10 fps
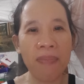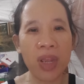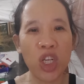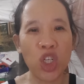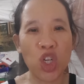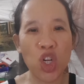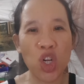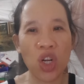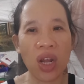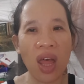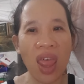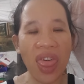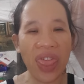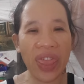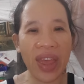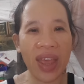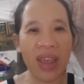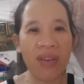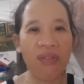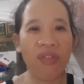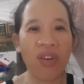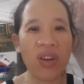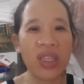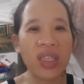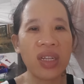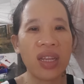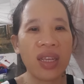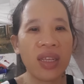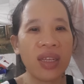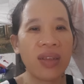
be true. Thanks for listening.